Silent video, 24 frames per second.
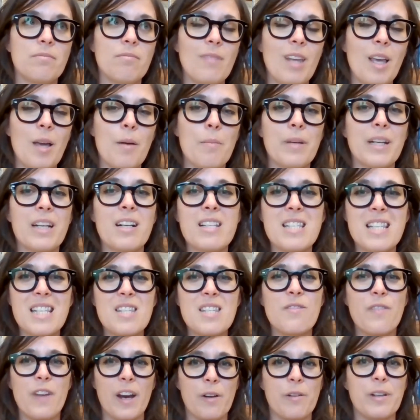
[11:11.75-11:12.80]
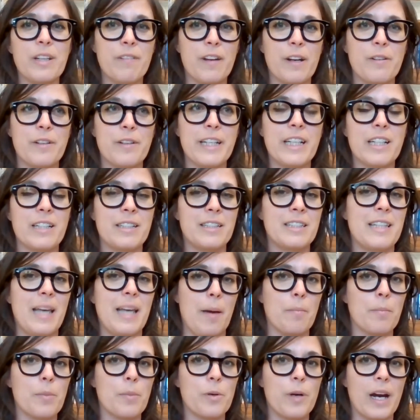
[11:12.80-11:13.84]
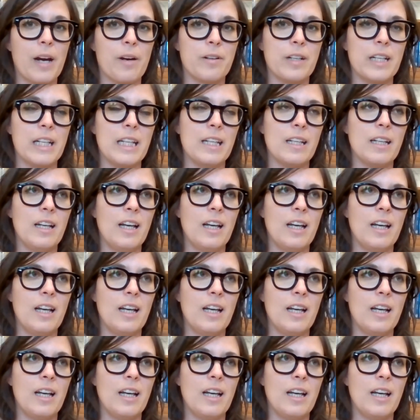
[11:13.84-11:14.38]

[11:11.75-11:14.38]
it's very, very contemporary.